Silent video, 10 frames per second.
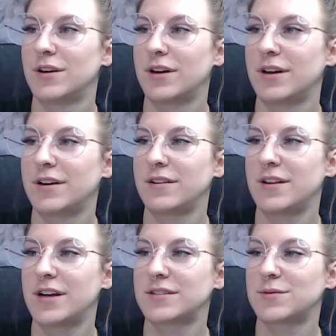And
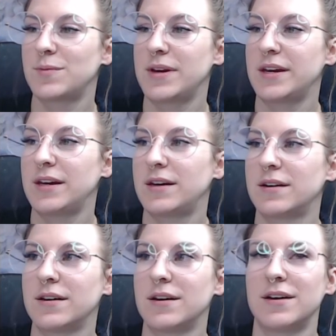let's make
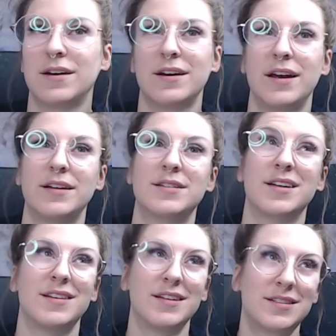it's
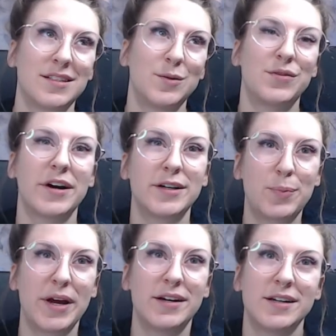this is going to be very
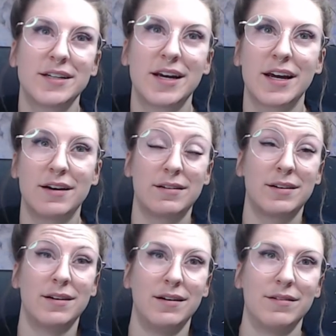dependent again
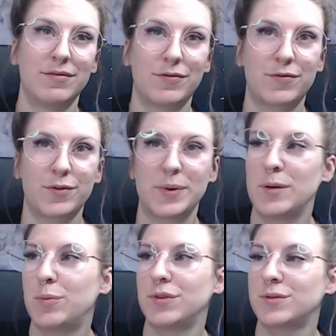for
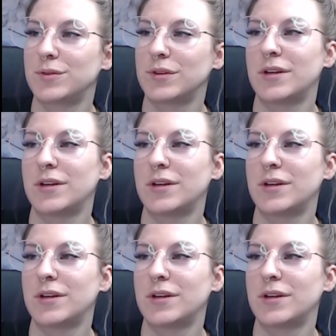people.